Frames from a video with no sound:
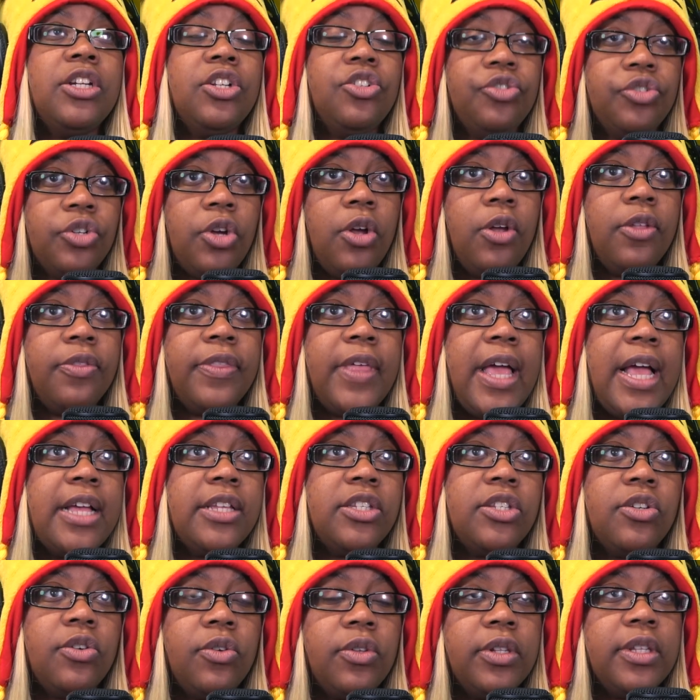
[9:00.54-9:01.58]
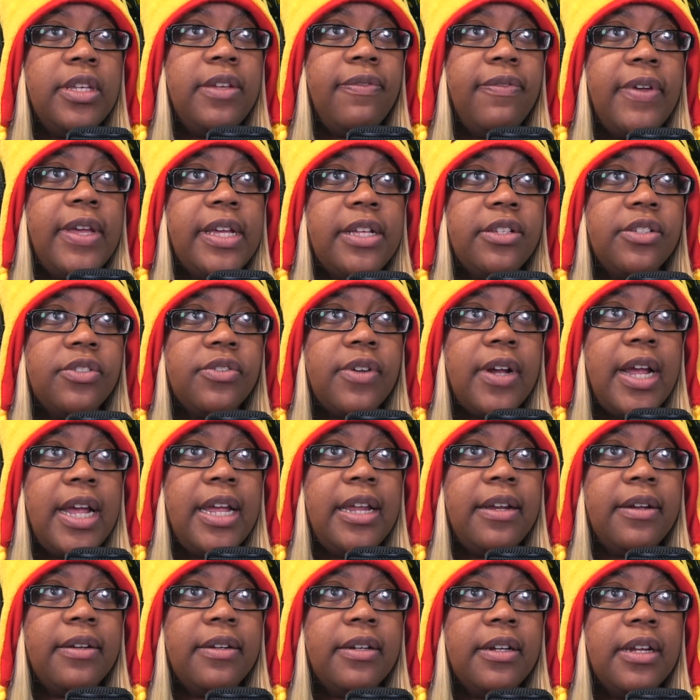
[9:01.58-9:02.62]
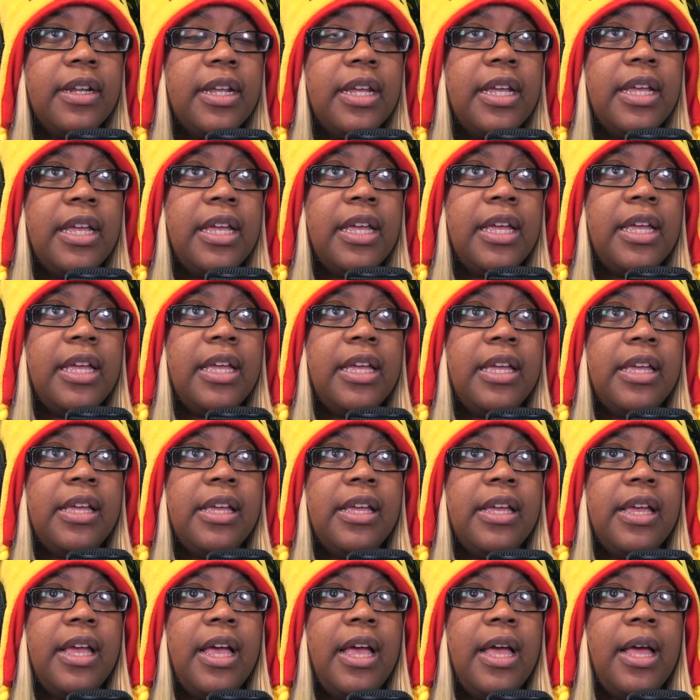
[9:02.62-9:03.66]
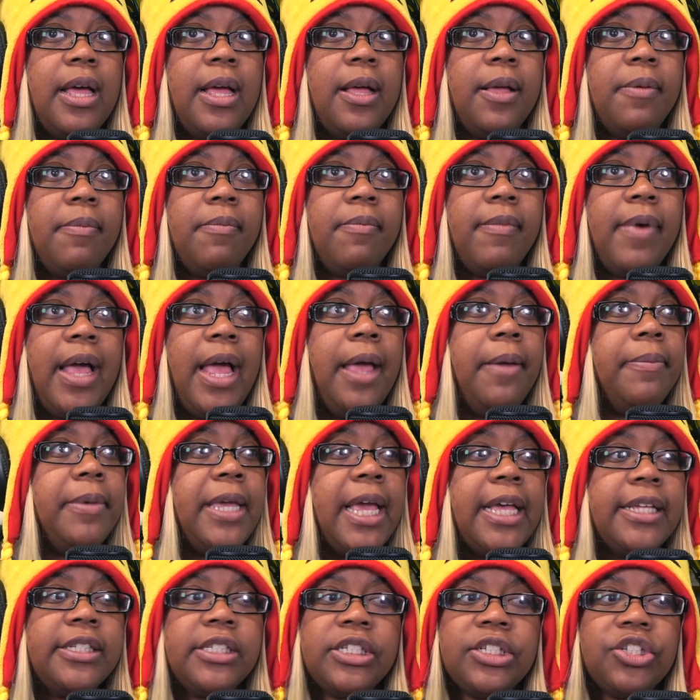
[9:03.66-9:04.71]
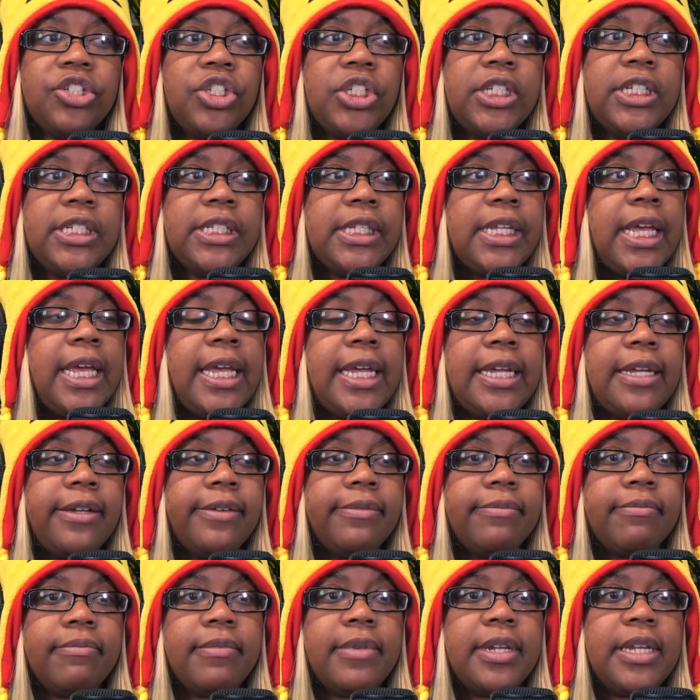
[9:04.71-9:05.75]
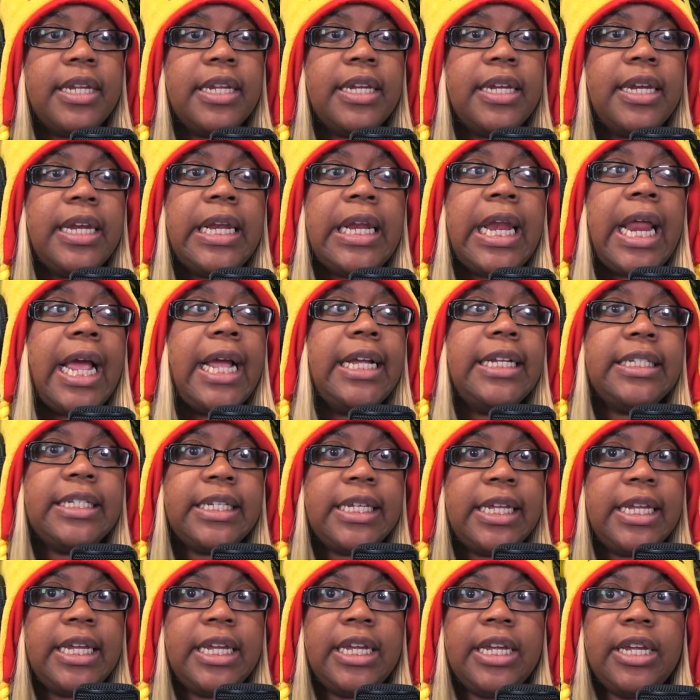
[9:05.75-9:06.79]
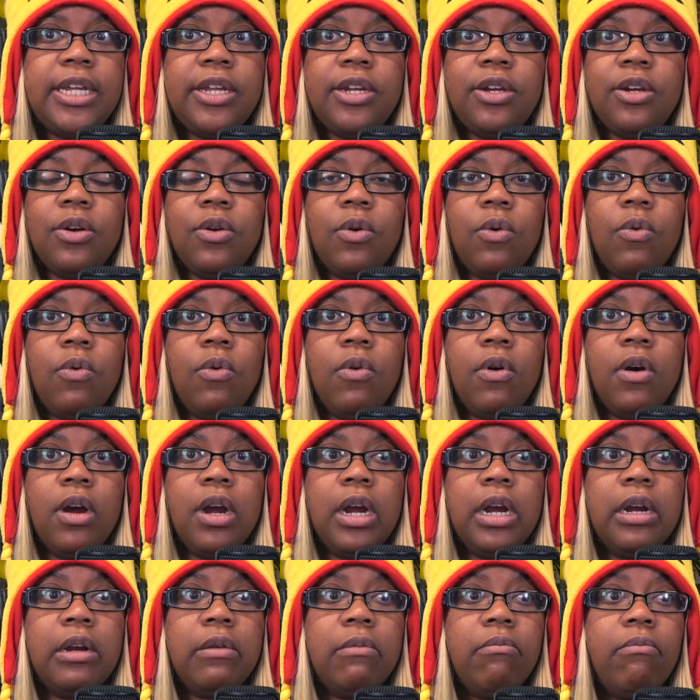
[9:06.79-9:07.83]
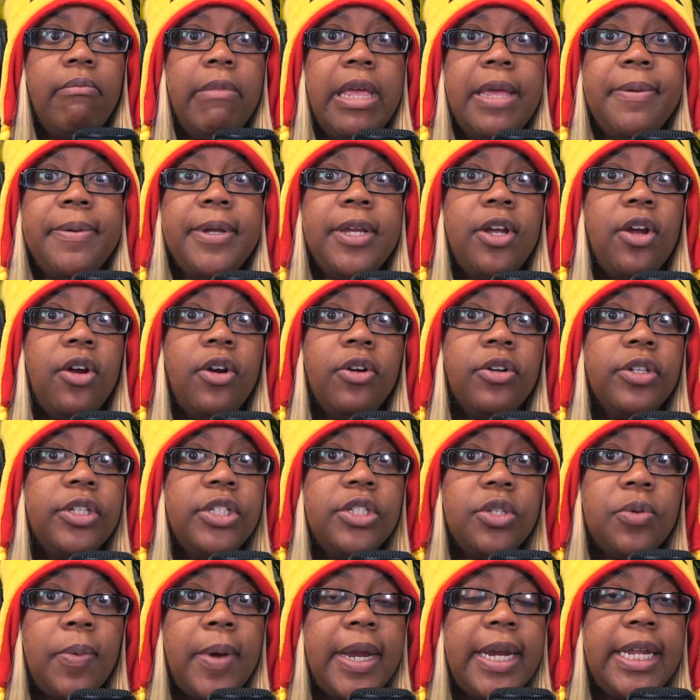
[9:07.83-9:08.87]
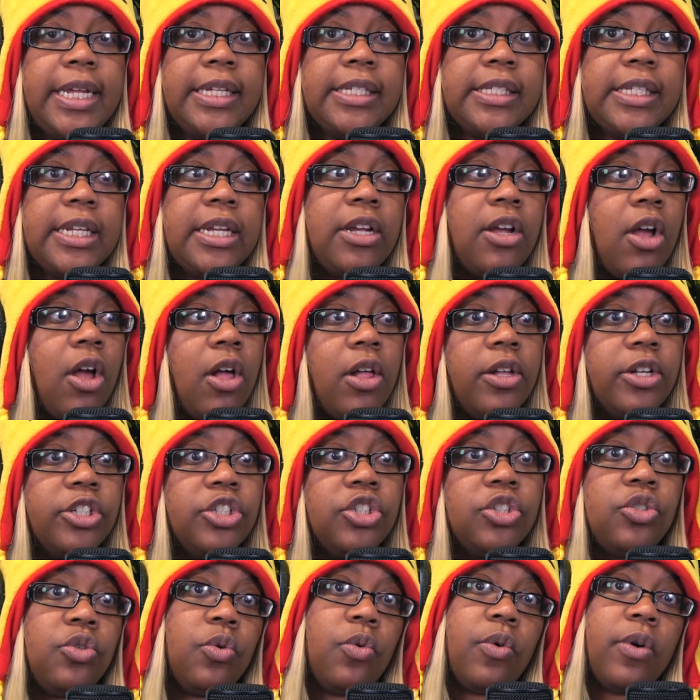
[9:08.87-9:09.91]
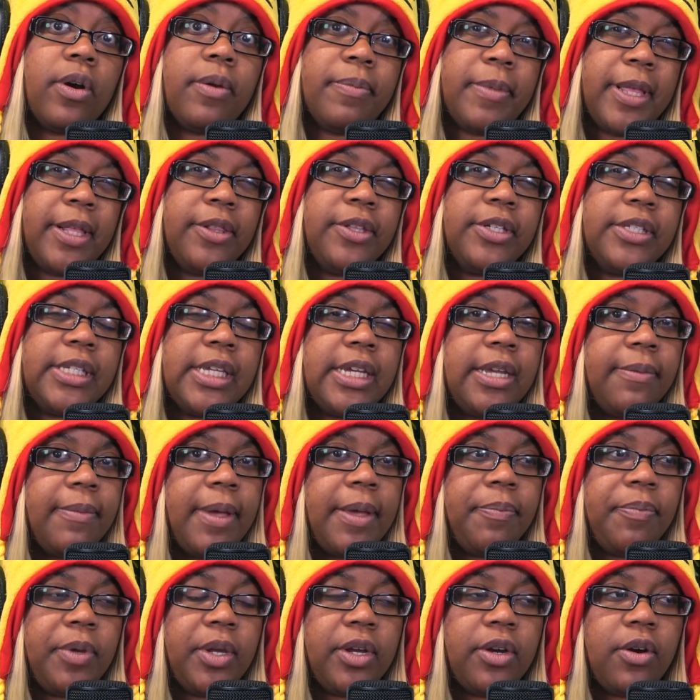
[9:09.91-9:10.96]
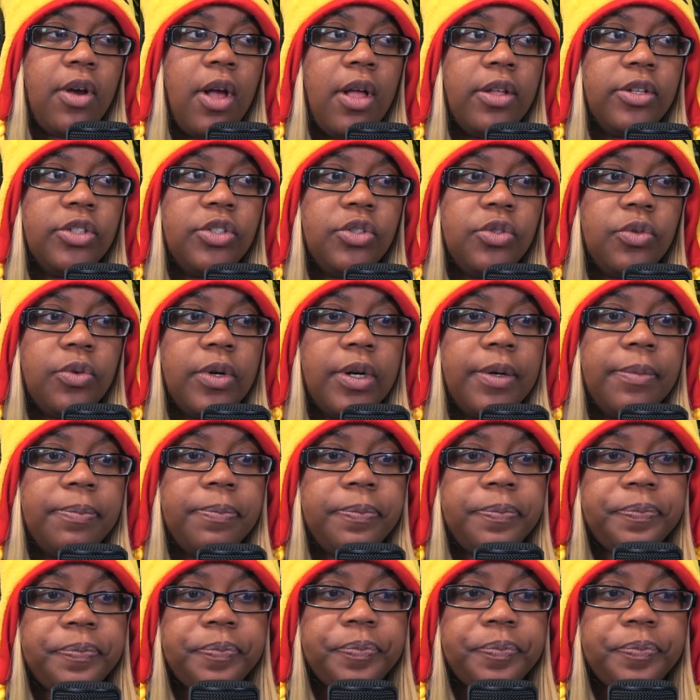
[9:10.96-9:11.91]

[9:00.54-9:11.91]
adult that has an OnlyFans, right? I'm guessing she's like 19 or maybe early 20s, like college dorm. That looks like it might be a college dorm